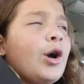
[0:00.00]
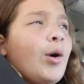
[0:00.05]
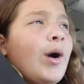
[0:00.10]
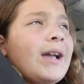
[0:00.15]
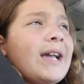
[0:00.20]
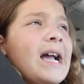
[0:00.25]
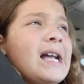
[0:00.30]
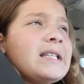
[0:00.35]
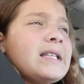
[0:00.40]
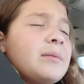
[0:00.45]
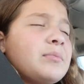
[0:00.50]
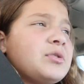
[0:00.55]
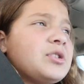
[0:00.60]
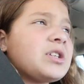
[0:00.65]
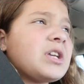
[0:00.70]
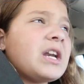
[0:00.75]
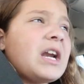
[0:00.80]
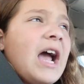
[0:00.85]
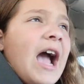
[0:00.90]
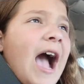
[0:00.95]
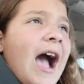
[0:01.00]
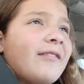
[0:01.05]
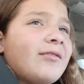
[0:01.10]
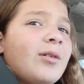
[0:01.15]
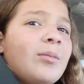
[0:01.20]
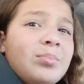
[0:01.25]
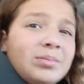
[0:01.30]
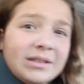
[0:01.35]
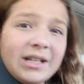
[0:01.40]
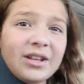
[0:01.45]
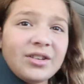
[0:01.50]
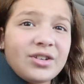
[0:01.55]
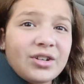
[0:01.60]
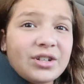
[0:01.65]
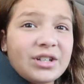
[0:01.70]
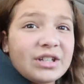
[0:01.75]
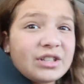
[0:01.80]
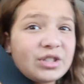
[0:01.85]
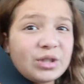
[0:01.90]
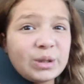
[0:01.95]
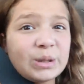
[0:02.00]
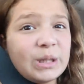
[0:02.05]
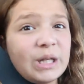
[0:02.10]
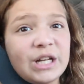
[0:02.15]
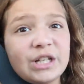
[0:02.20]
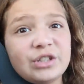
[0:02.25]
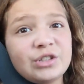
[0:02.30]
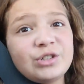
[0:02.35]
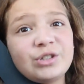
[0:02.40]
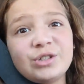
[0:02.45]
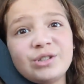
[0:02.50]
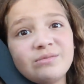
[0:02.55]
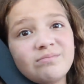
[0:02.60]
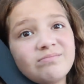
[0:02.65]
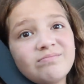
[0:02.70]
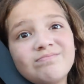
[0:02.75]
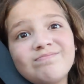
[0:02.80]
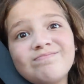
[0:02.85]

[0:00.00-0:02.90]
So I guess I'm just gonna have a blizzard until lunch.